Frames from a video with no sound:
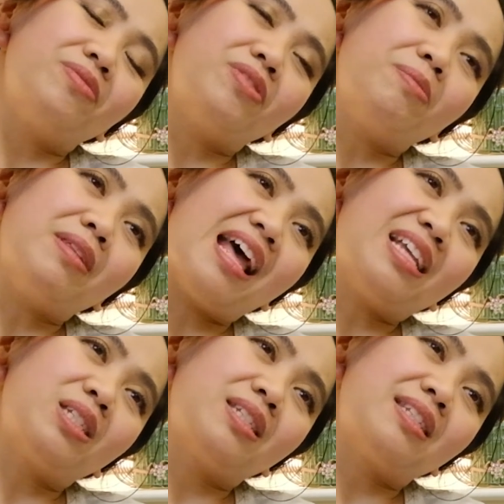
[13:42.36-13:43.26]
from
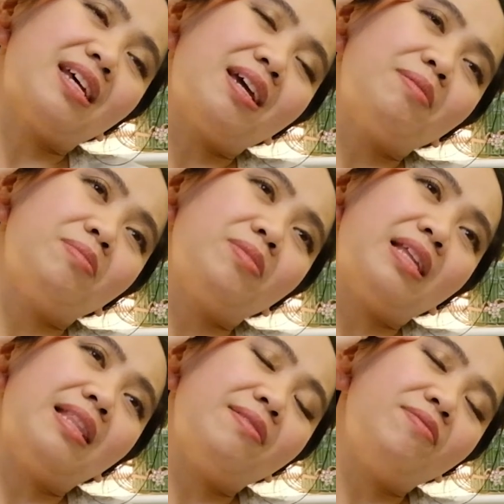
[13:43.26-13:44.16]
last time,
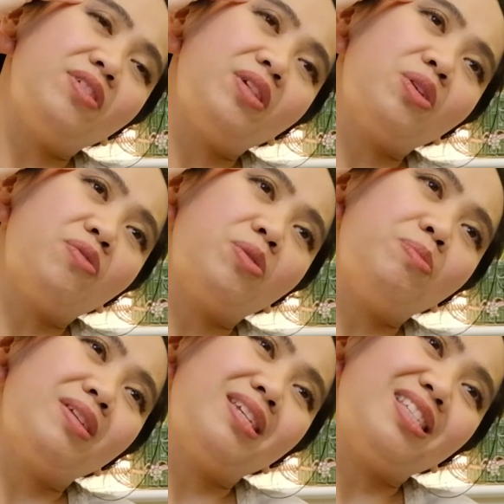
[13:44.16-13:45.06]
the video for
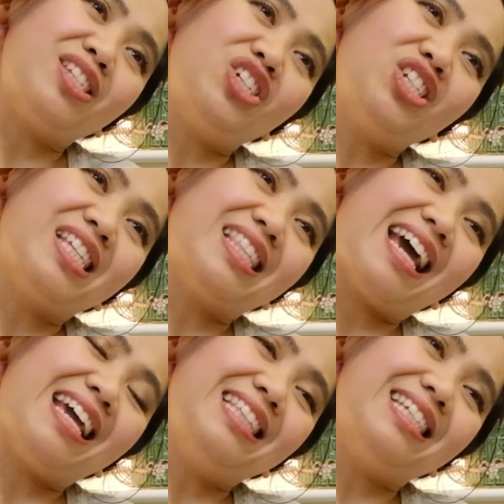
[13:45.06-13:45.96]
beginners that
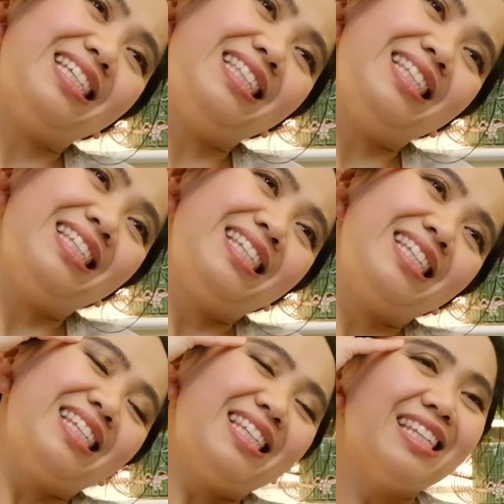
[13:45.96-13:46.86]
I did.
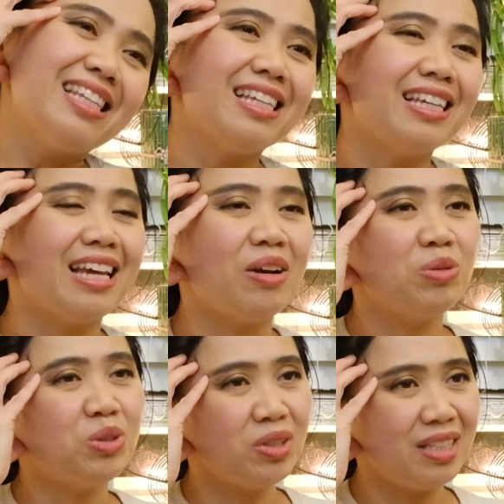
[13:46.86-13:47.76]

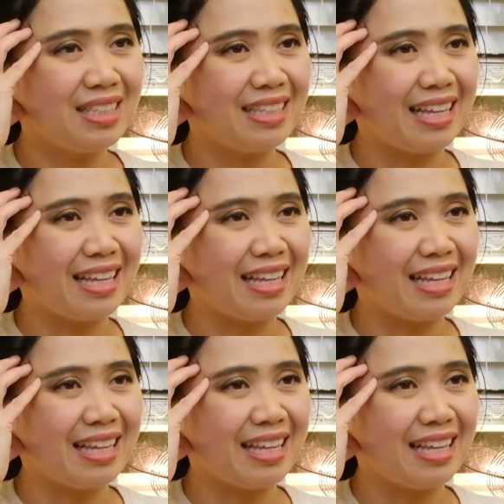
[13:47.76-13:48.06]
And we'll do this